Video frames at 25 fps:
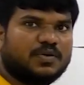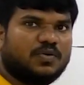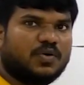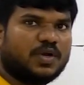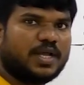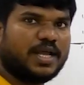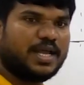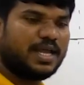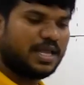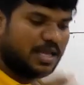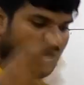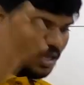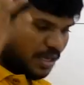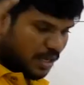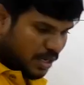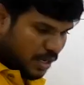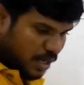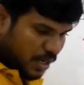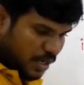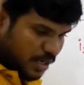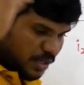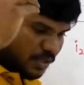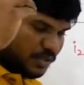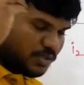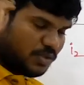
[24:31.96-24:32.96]
Okay,
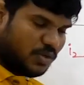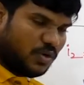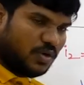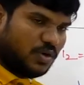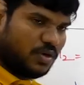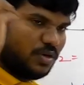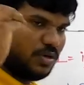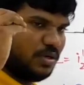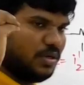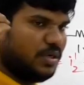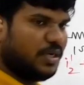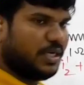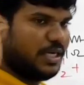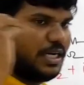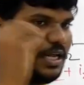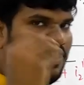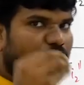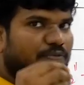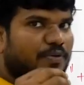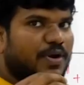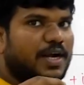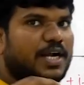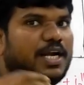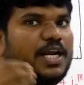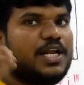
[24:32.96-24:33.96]
so
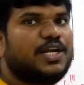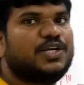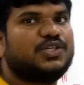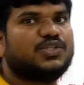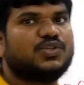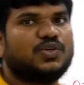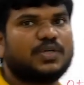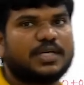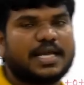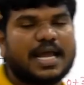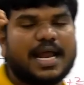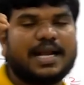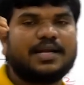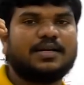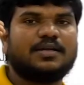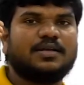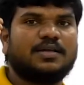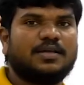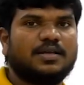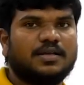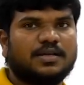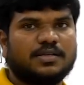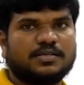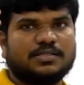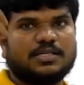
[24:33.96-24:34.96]
definitely you should
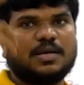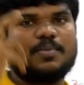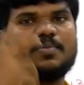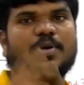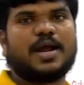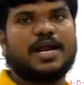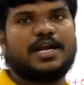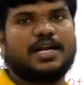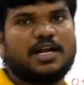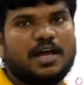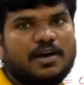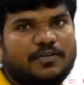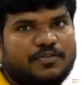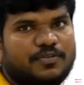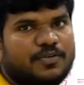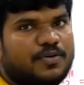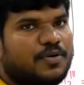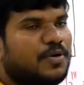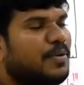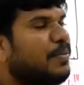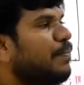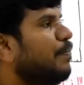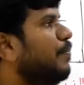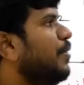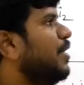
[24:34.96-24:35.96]
get some kind
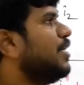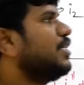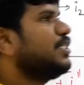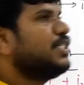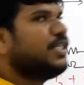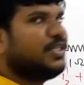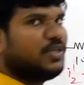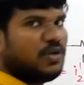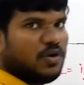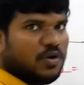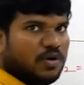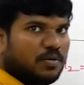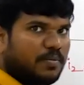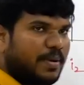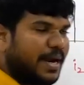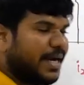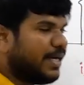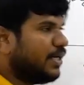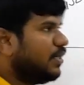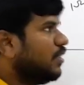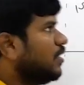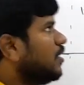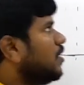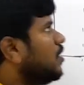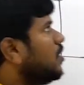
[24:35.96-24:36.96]
of bridge in your
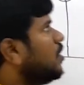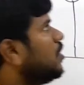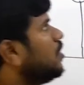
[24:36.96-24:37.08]
mind.